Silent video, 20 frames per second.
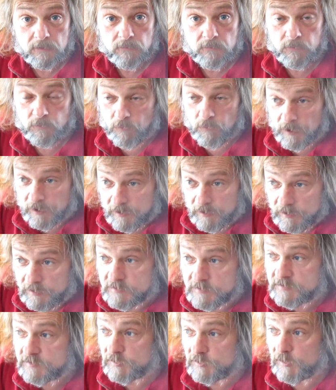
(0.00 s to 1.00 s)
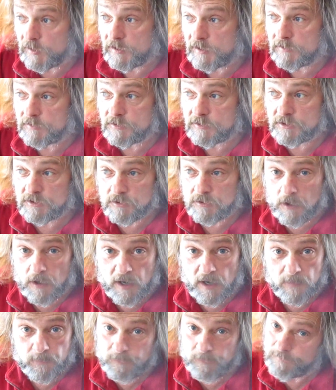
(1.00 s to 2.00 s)
We want to insulate the
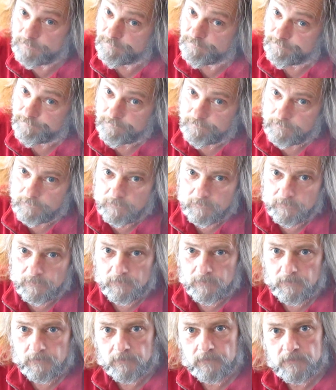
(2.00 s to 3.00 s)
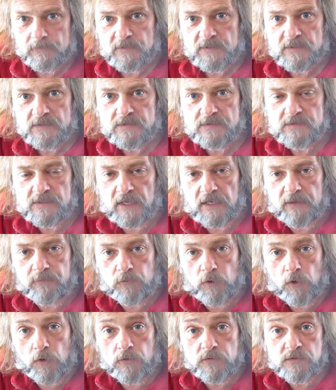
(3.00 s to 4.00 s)
shop. Same
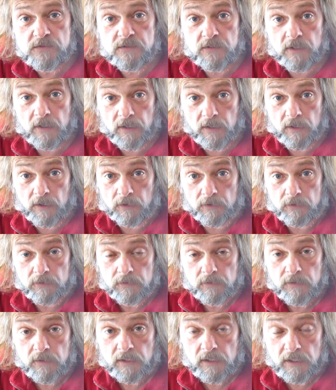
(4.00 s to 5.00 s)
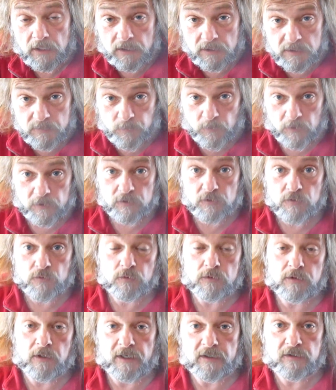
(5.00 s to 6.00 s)
goes there. Anybody who
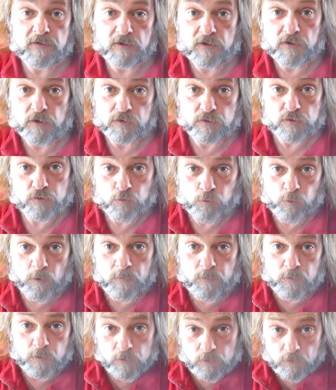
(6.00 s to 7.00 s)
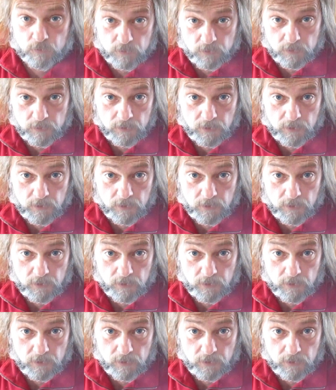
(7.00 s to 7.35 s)
would like to contribute